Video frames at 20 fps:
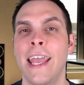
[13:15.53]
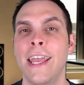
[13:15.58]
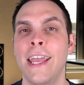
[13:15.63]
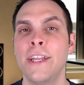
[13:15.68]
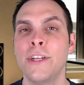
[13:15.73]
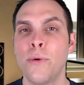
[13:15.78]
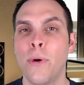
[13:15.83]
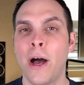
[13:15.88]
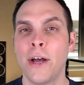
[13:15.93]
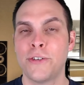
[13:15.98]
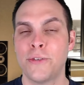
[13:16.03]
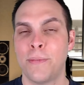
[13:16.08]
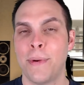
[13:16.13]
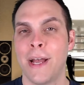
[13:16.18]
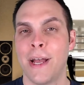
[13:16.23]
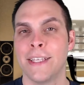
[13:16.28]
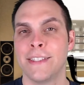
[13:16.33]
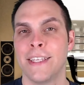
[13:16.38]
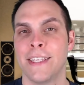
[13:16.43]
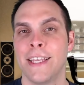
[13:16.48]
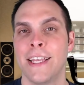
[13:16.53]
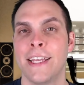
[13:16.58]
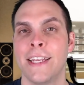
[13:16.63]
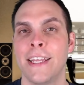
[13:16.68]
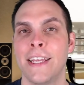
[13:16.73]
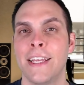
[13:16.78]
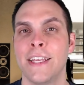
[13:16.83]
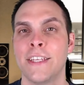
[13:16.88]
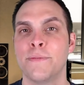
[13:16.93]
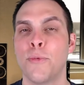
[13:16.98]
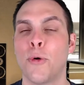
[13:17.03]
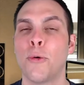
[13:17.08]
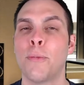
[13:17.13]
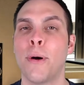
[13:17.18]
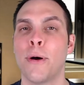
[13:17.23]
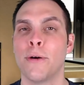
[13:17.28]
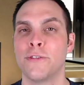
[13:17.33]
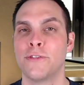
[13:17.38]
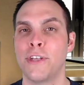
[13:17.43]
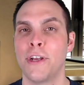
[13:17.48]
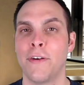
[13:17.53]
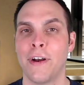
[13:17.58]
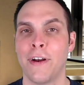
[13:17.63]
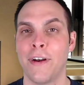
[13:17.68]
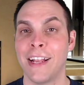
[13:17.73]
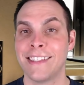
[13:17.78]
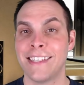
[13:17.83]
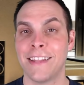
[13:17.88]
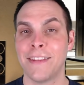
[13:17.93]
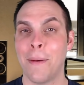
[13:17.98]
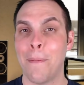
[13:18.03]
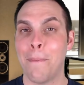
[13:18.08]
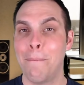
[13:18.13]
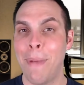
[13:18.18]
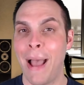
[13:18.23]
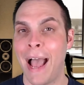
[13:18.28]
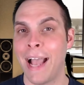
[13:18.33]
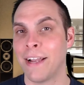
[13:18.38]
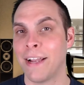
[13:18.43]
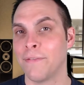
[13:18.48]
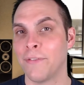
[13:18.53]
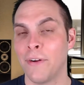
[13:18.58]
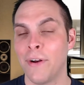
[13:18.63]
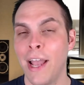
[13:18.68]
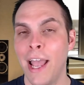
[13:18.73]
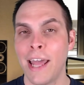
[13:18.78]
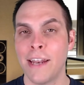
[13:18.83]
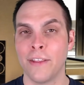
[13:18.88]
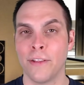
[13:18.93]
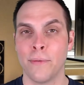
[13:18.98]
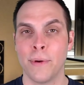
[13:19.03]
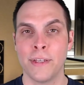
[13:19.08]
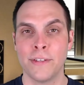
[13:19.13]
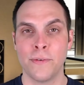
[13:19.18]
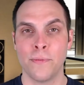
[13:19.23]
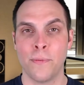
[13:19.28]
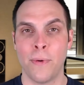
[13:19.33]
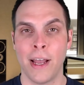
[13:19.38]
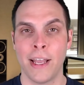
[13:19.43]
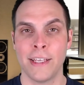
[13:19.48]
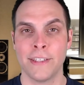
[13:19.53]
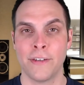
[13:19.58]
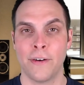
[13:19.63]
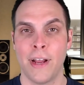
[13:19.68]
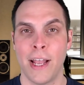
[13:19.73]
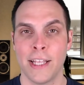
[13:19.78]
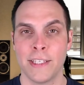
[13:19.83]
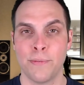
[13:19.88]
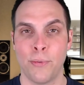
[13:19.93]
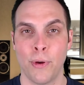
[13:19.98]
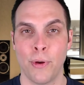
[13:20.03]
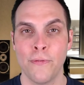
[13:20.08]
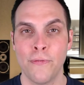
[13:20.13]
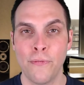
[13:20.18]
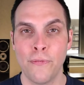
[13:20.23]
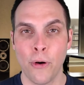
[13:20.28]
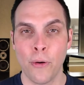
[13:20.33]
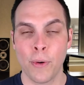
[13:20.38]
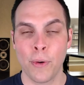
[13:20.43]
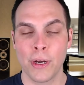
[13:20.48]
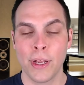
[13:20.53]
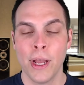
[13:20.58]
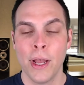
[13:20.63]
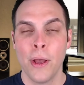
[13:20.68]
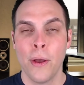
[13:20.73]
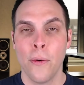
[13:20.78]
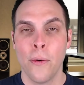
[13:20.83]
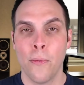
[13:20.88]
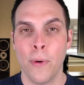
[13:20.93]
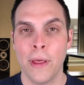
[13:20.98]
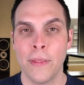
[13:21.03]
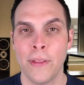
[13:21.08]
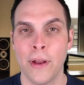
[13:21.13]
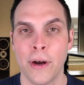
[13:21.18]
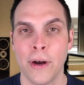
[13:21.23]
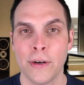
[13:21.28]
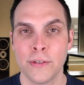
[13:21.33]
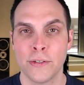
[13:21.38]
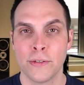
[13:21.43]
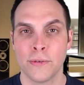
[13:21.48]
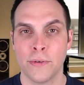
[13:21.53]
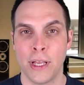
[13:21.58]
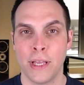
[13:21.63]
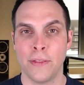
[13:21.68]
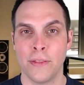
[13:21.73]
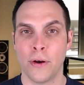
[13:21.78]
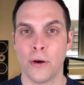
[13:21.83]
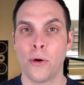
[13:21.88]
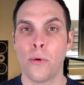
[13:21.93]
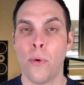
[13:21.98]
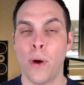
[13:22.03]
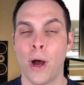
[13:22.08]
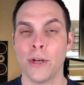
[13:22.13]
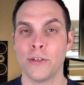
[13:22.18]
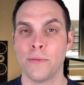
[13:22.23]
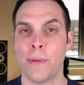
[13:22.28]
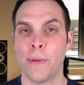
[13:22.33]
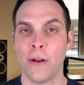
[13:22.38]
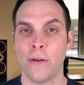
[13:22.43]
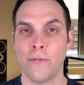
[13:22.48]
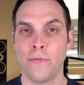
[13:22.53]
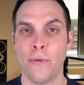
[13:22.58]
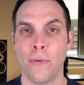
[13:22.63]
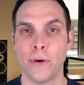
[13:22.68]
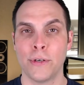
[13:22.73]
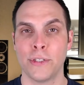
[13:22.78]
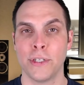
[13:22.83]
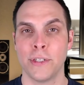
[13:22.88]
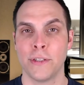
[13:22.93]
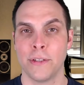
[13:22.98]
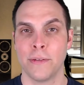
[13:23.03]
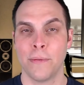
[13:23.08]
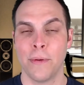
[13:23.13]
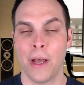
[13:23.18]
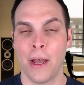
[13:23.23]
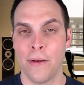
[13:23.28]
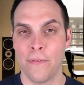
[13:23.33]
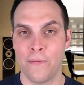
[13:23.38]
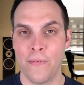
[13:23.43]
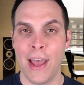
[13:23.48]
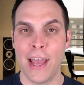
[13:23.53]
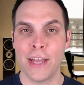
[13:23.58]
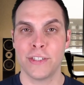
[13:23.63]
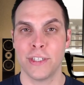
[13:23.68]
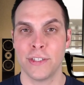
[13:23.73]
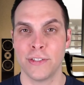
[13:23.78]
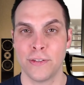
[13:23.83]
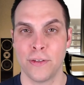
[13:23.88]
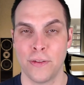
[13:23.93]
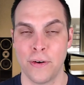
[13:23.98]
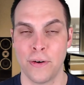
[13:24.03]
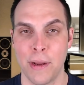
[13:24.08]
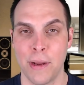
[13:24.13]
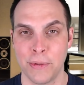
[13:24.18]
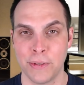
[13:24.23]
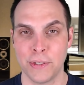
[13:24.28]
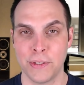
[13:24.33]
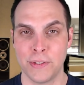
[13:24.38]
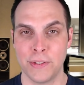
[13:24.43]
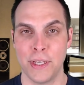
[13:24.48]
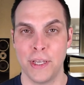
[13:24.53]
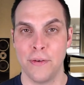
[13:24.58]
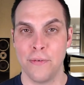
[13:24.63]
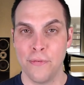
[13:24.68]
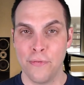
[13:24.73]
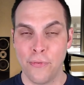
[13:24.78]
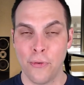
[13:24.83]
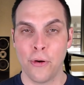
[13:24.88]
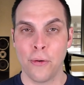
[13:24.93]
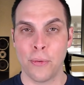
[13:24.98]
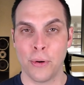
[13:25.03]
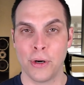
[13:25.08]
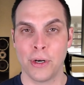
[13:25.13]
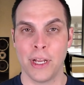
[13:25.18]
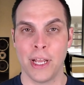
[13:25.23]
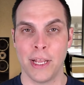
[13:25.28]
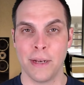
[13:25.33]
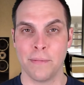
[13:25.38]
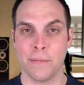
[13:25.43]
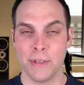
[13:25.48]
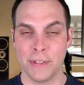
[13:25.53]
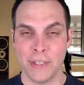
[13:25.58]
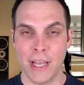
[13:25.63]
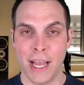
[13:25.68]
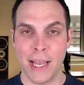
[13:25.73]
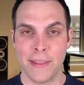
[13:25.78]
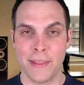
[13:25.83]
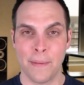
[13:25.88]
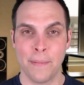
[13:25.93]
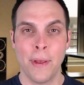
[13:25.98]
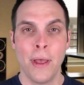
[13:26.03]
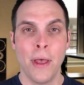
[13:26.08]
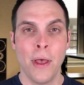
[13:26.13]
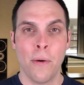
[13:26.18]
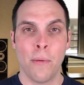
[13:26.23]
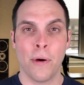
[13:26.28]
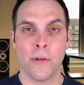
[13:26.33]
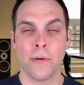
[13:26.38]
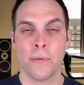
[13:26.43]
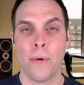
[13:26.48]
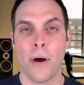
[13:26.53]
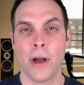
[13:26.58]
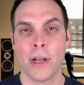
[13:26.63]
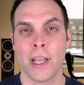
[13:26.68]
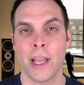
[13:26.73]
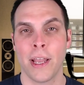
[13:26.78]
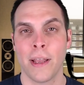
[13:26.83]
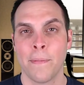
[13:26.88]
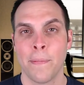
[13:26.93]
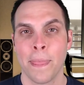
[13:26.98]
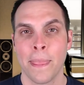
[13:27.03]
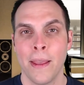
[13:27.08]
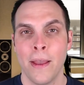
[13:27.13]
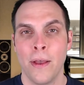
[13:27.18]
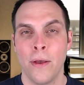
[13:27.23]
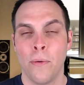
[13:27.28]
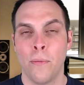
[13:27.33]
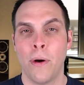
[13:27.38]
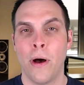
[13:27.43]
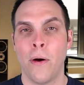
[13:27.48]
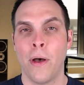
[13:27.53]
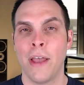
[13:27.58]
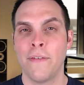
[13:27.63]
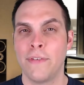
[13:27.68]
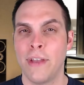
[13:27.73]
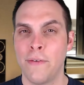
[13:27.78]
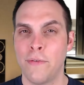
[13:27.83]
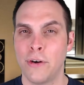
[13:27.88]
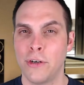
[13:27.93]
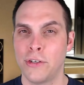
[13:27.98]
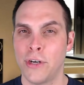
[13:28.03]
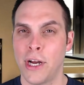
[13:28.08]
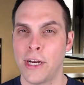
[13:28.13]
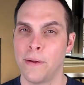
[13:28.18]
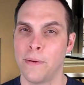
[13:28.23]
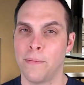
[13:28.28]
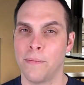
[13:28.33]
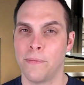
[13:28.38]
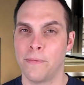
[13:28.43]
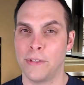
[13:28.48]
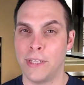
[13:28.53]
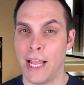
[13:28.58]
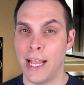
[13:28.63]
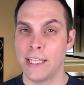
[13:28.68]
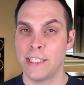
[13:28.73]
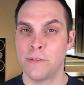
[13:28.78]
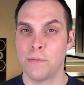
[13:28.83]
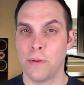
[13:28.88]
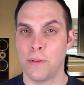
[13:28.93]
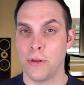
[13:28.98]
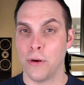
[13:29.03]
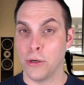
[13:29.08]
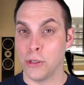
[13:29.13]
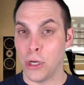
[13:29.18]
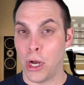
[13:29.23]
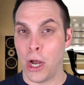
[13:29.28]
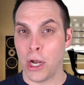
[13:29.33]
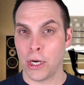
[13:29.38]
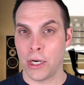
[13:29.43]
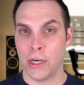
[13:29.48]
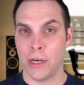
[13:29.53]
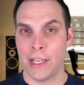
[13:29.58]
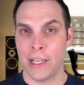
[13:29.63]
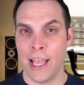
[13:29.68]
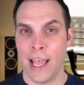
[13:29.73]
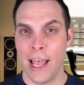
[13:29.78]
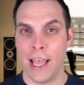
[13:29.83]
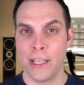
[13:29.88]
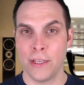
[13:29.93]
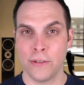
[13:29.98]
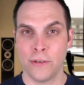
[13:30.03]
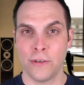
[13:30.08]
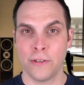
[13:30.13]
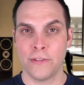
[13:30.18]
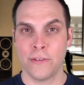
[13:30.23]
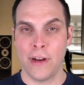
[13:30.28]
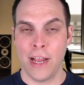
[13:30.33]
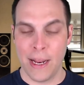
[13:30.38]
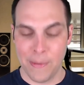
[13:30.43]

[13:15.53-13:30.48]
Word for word: In quadrupeds, it is more posterior. It's on the back of their head, and the reason why is their heads point forward when they're in their quadrupedal fortune, uh, fashion, so they're able to see forward and beside them while they're walking. Well, if you ever tried to dance with your dog or your cat, you'll notice their